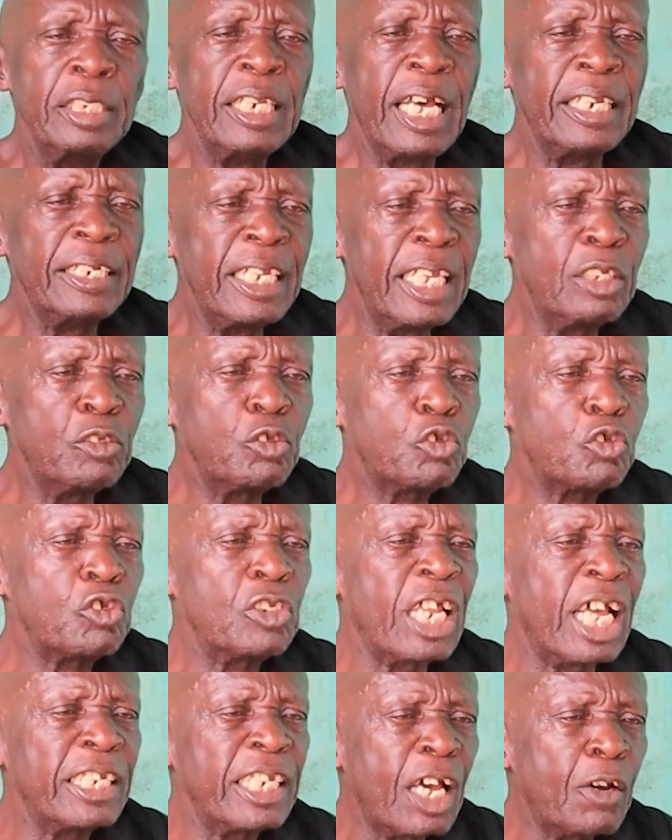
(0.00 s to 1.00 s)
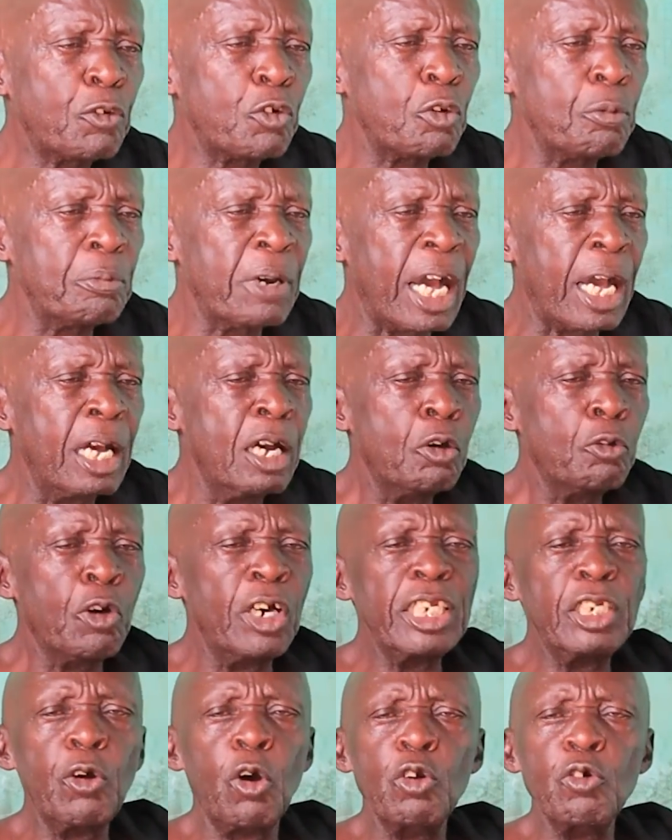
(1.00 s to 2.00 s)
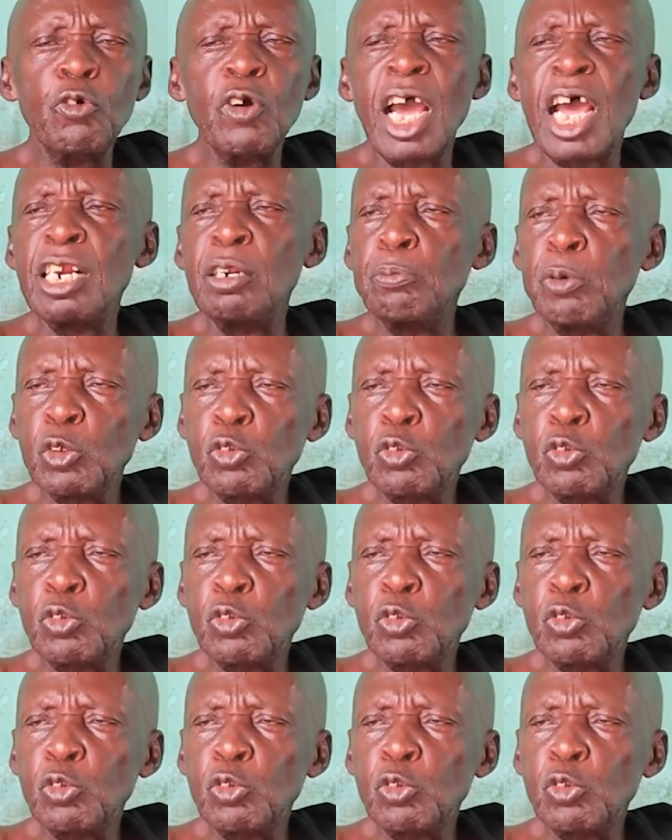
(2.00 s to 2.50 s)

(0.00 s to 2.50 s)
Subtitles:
na nenso na da roma won di ono an